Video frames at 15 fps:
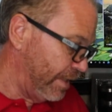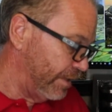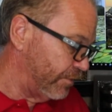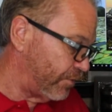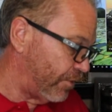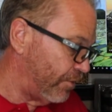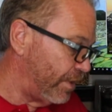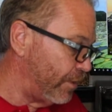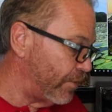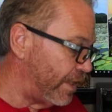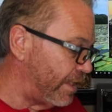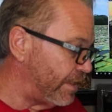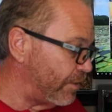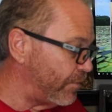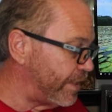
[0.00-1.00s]
So
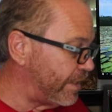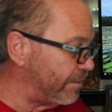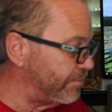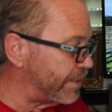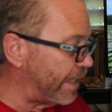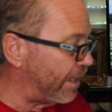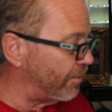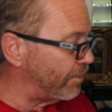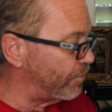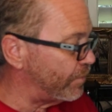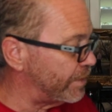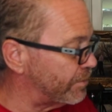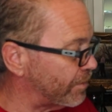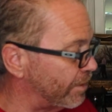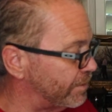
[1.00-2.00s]
anyway, and then we come down and
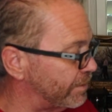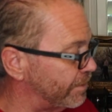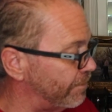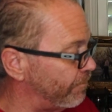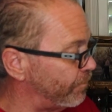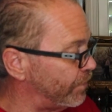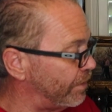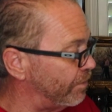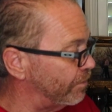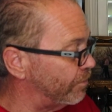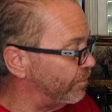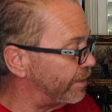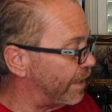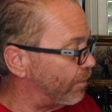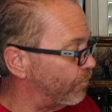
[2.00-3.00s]
we start to
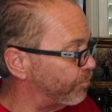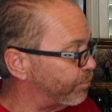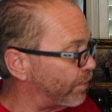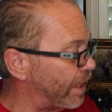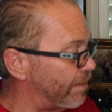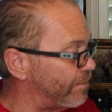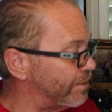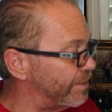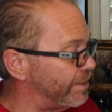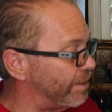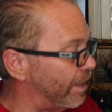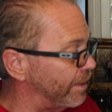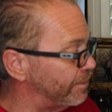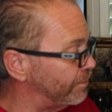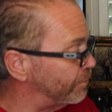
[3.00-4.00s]
go down primary,
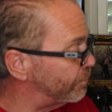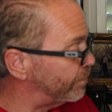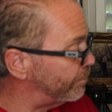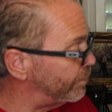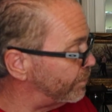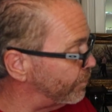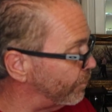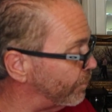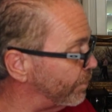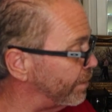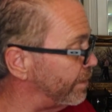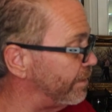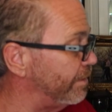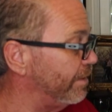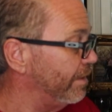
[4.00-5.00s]

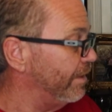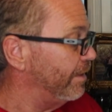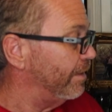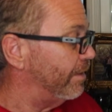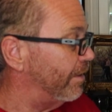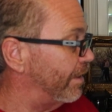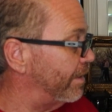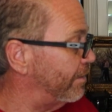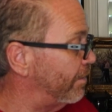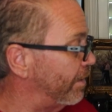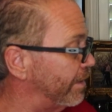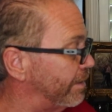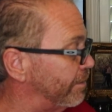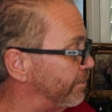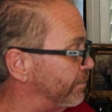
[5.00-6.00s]
non-contributory. On and
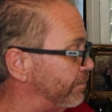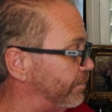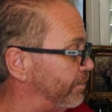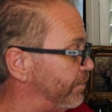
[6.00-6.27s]
on it goes.